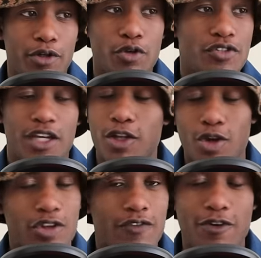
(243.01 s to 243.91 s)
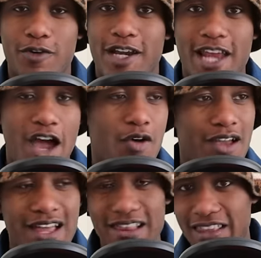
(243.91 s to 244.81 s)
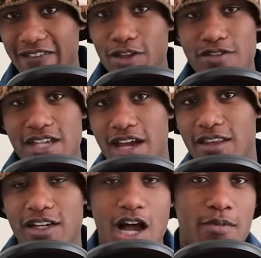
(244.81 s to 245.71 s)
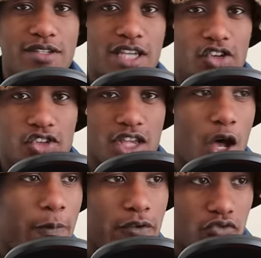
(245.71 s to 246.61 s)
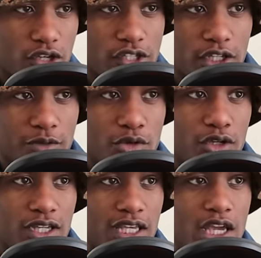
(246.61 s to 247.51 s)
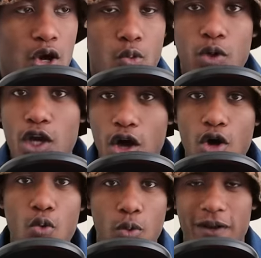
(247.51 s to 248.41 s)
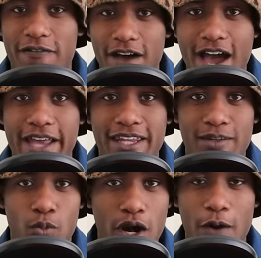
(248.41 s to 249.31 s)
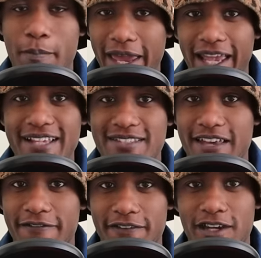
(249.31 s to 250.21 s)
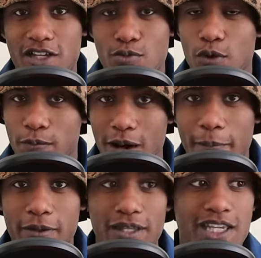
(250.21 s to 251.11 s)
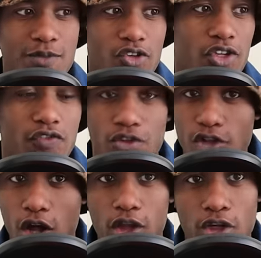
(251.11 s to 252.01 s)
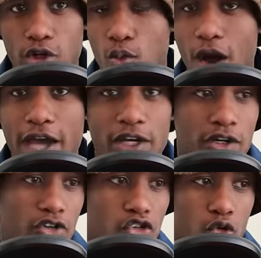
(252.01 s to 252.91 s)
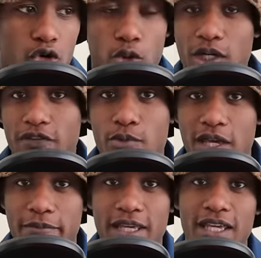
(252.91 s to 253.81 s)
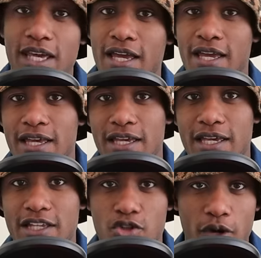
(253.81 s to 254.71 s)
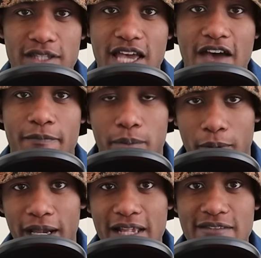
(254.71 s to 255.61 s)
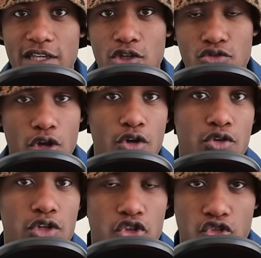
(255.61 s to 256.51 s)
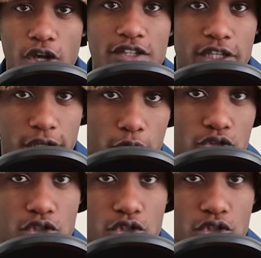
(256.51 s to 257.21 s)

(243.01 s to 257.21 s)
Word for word: producing clothing for right now, leave those down in the comment section, help enrich the community. We all want to find and wear pants that fit us more properly, especially if you're taller or wider or shorter, whatever you may be. It's great to have brands that you know you can trust and go